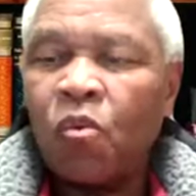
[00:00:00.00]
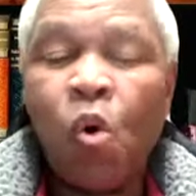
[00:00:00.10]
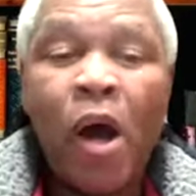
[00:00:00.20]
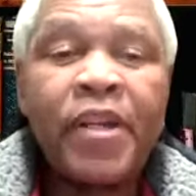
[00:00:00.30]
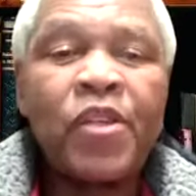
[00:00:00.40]

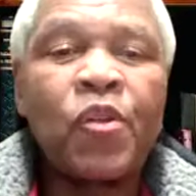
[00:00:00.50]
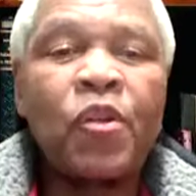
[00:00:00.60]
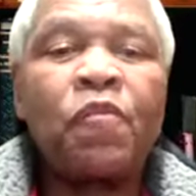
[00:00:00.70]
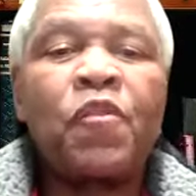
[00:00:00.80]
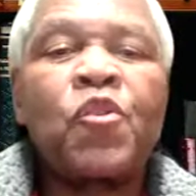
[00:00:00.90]
One is
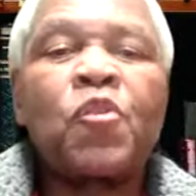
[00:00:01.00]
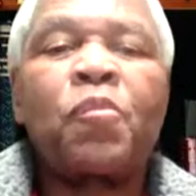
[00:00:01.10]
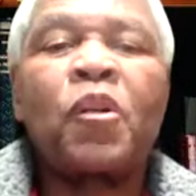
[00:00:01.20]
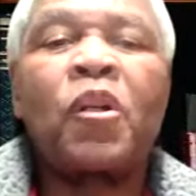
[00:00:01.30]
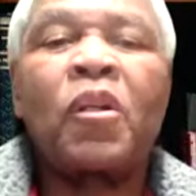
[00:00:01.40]

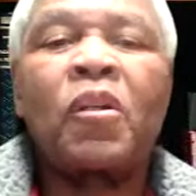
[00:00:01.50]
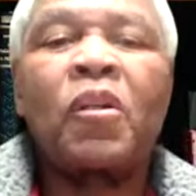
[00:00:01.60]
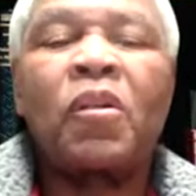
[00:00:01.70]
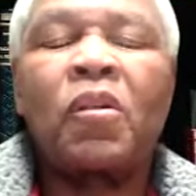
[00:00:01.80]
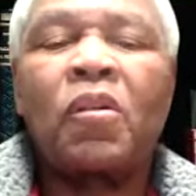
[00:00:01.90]
invisible,
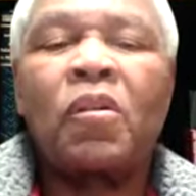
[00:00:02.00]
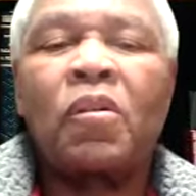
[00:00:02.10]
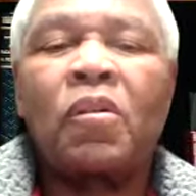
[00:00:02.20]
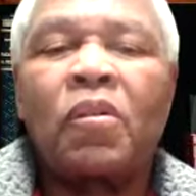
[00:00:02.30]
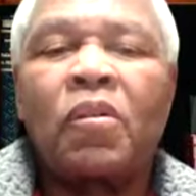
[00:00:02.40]

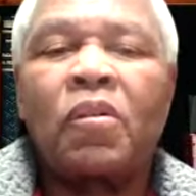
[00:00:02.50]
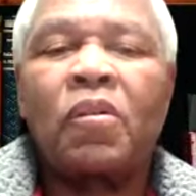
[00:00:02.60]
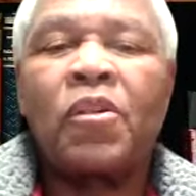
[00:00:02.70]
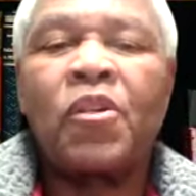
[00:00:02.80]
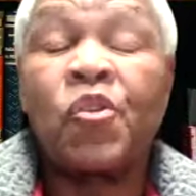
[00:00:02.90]

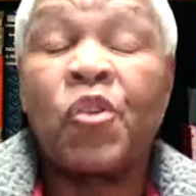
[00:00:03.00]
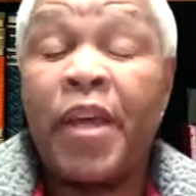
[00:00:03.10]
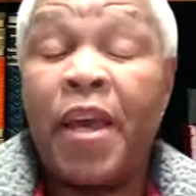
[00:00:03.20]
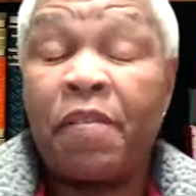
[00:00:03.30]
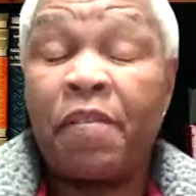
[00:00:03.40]
he's in
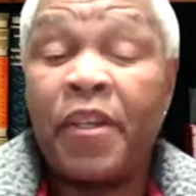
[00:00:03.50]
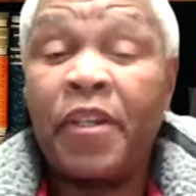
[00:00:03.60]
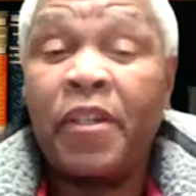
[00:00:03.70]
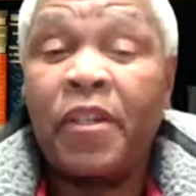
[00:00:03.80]
heaven,